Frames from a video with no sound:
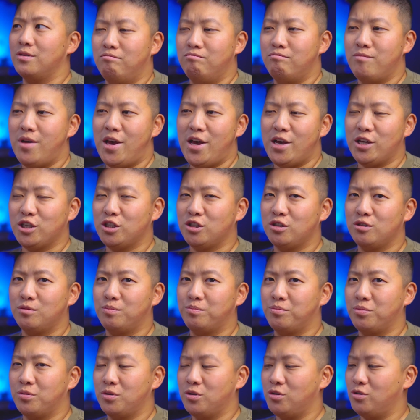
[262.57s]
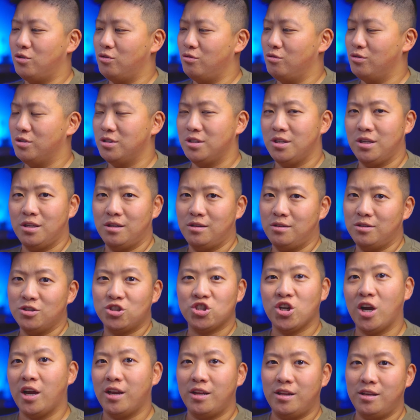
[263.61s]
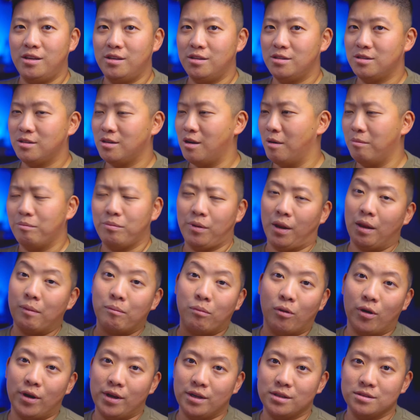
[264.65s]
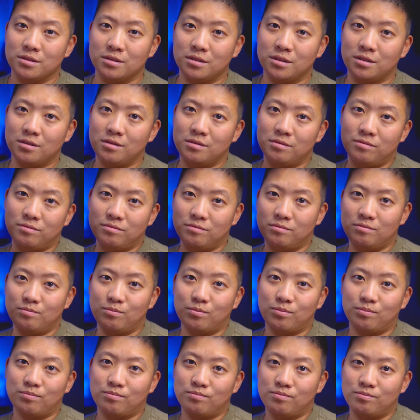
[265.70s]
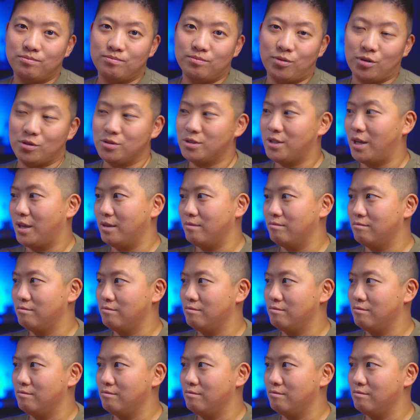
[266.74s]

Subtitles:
mass-producing Chinese company brands, per se.